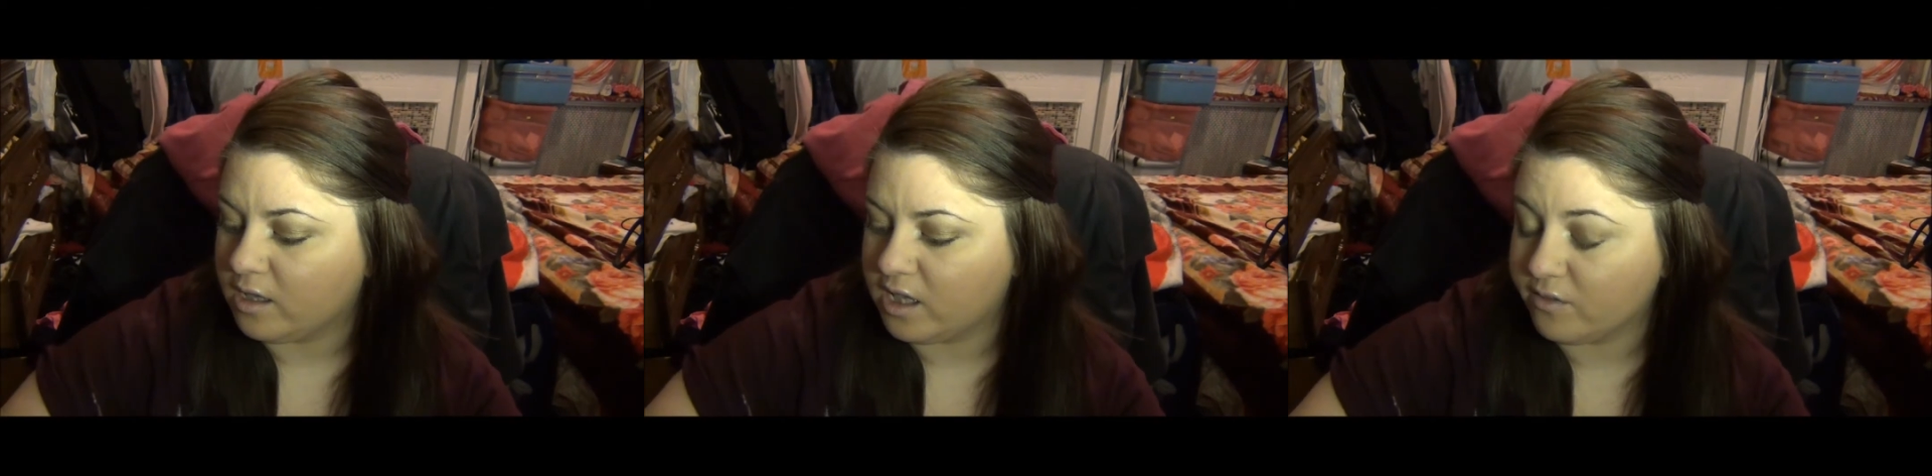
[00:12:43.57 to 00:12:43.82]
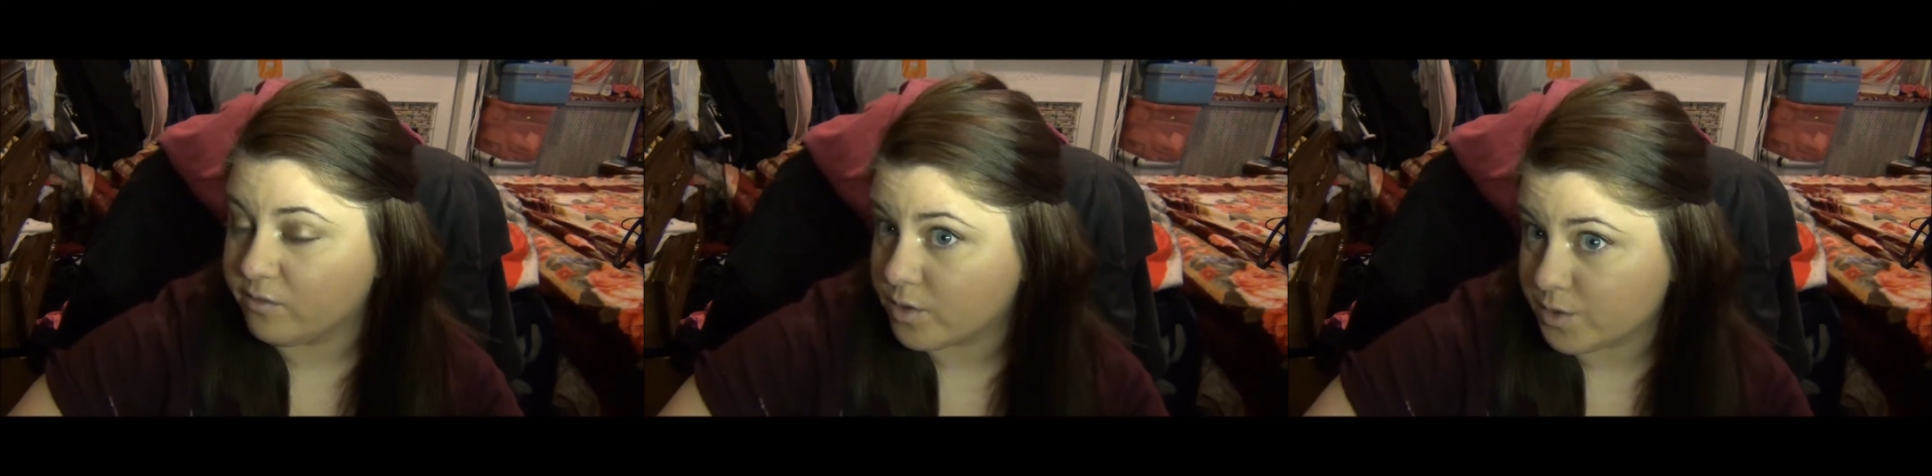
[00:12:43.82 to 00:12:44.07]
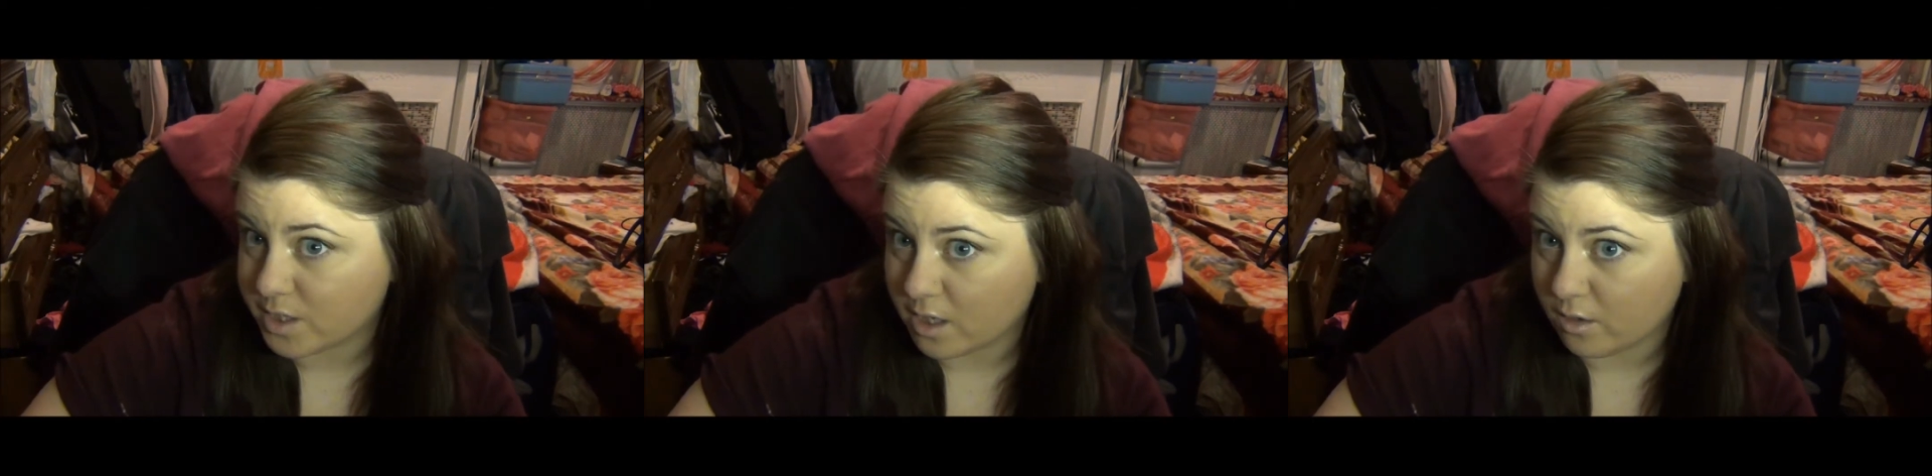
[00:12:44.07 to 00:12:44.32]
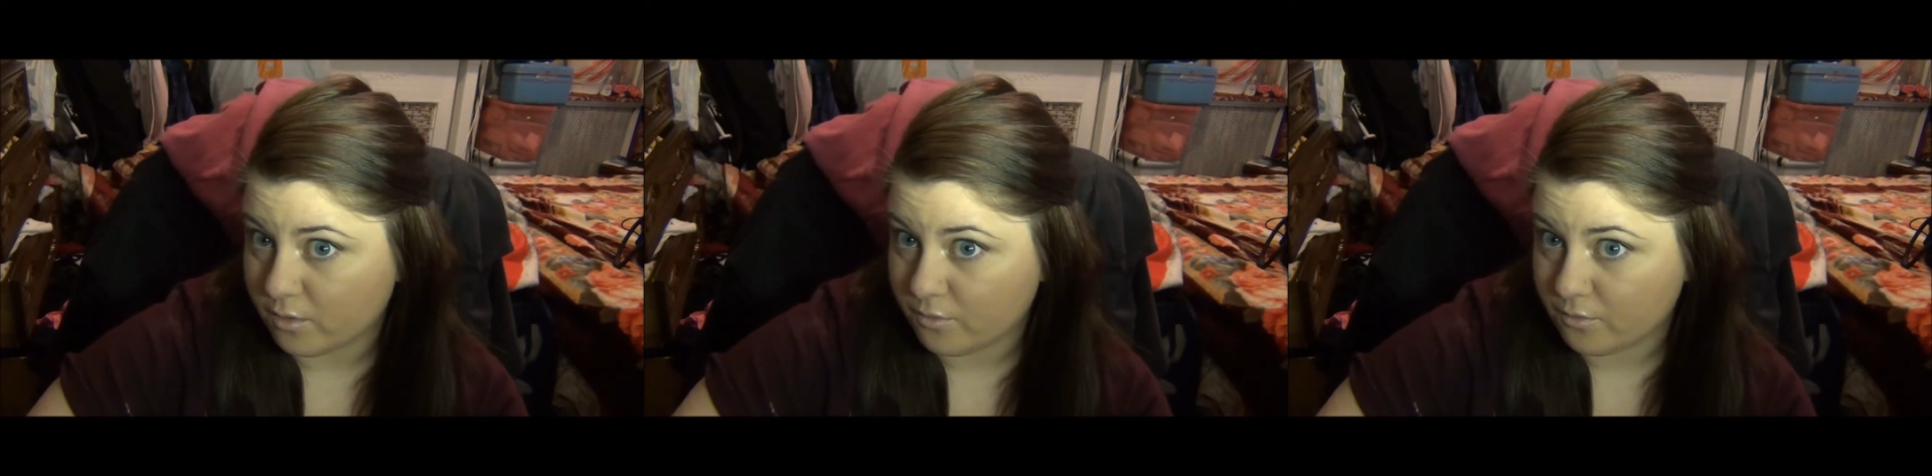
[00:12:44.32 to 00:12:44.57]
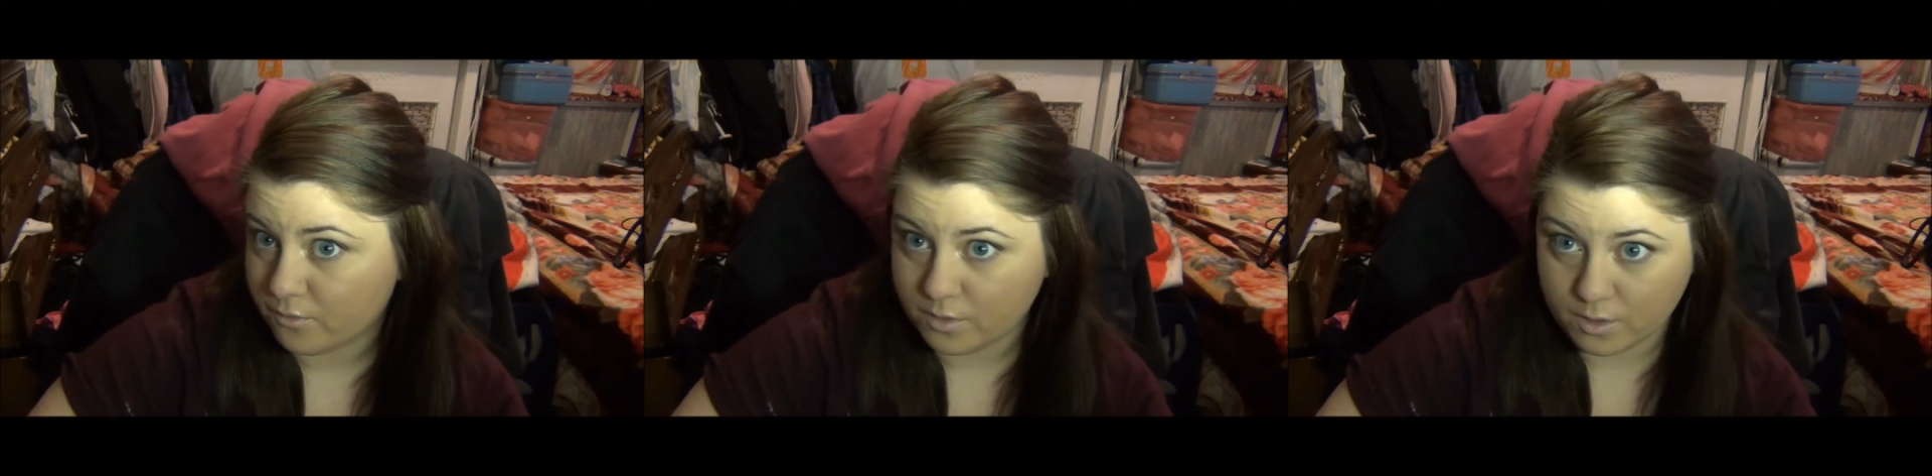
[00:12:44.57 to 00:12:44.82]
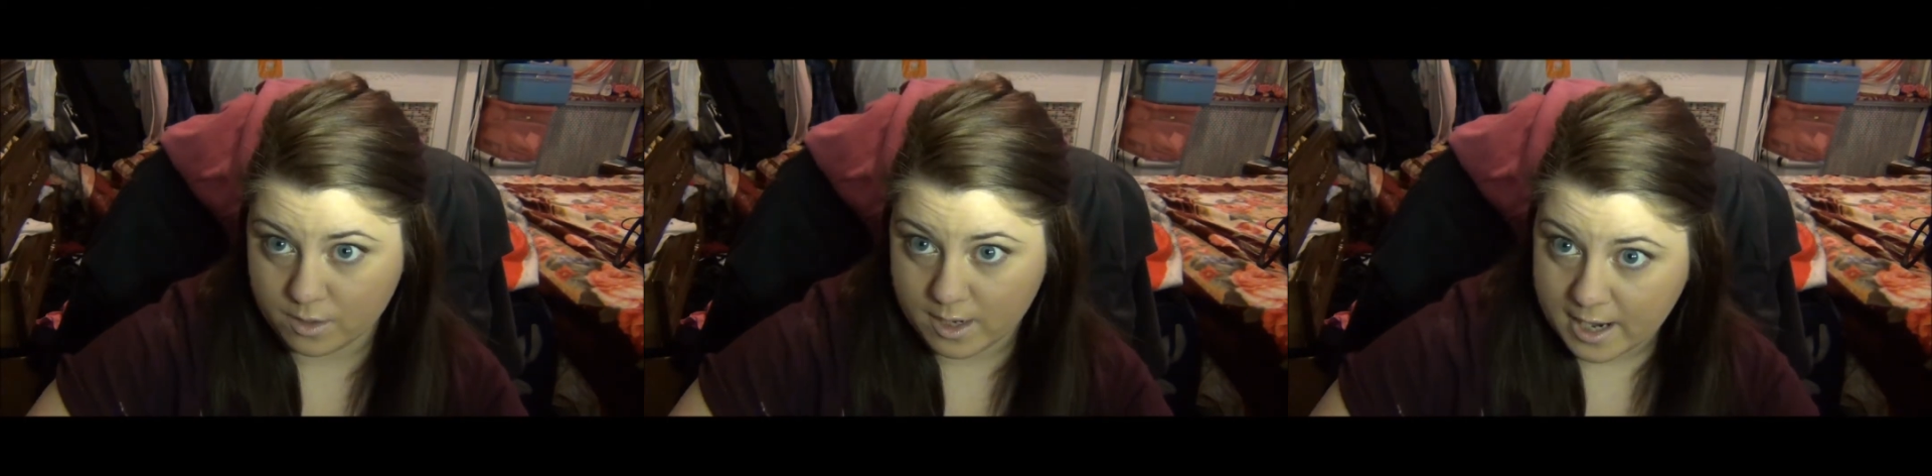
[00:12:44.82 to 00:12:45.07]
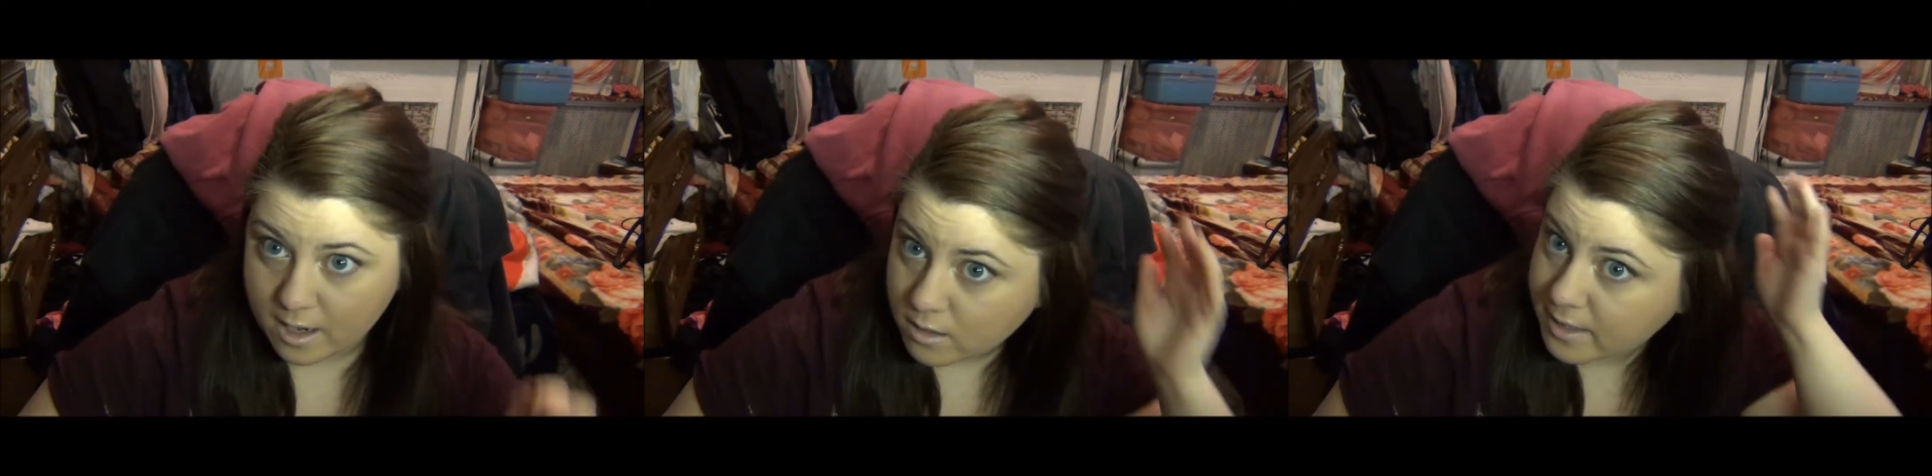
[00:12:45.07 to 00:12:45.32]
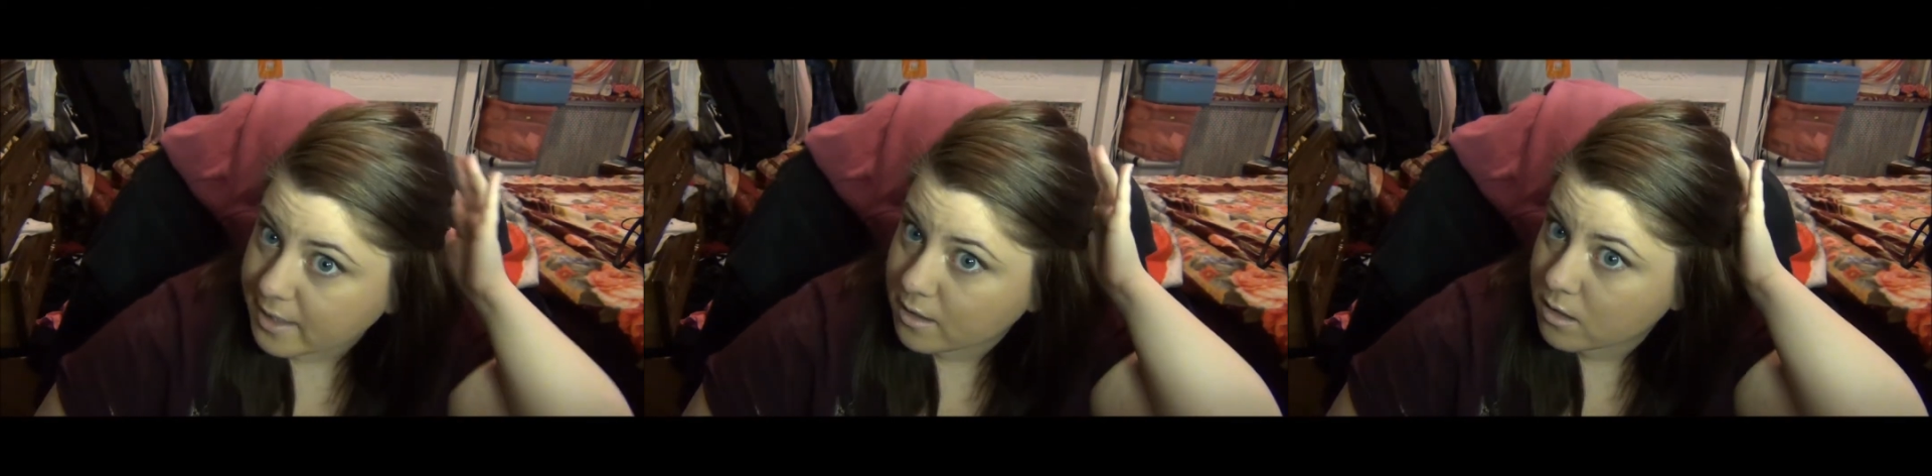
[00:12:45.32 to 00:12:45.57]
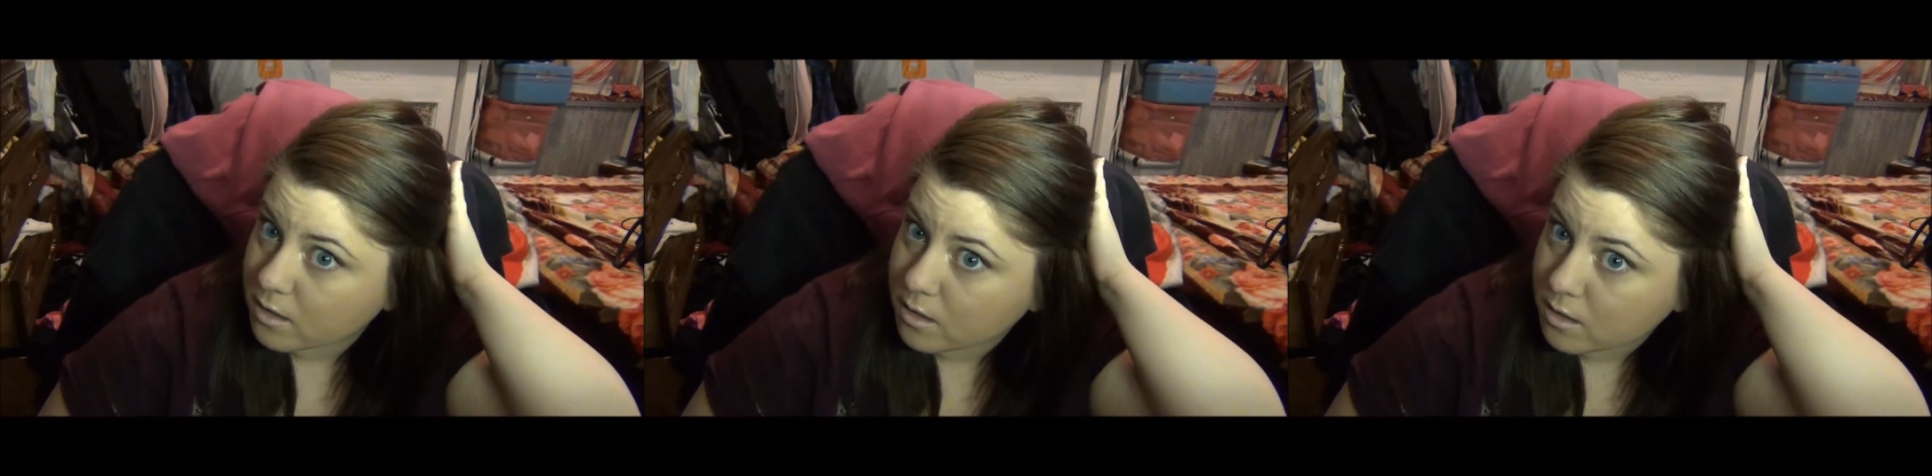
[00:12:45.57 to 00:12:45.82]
give yourself, your hair, like